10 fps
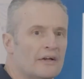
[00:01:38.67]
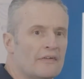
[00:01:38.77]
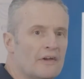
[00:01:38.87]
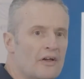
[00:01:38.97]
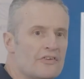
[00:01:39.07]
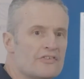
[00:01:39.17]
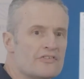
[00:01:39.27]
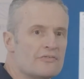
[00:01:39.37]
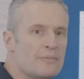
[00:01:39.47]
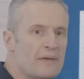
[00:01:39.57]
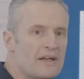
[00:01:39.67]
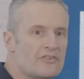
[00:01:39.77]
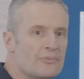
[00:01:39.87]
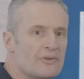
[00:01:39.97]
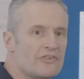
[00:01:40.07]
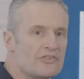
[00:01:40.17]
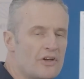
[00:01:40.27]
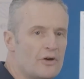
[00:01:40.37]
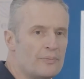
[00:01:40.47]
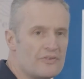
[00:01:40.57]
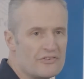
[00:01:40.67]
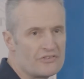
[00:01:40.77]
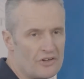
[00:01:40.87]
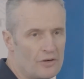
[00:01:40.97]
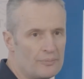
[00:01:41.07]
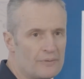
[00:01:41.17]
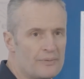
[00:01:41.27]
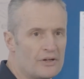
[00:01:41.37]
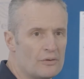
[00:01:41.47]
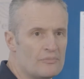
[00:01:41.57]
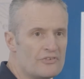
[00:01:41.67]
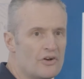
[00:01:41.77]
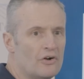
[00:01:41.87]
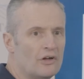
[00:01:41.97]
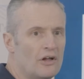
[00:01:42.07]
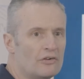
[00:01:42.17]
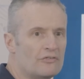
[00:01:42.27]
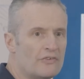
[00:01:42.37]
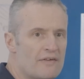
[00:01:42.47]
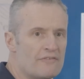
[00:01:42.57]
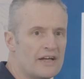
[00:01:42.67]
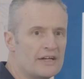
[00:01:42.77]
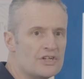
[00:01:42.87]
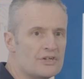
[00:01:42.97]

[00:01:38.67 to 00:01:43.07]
the license remains with the scope. It's the scope that becomes unlocked for N V H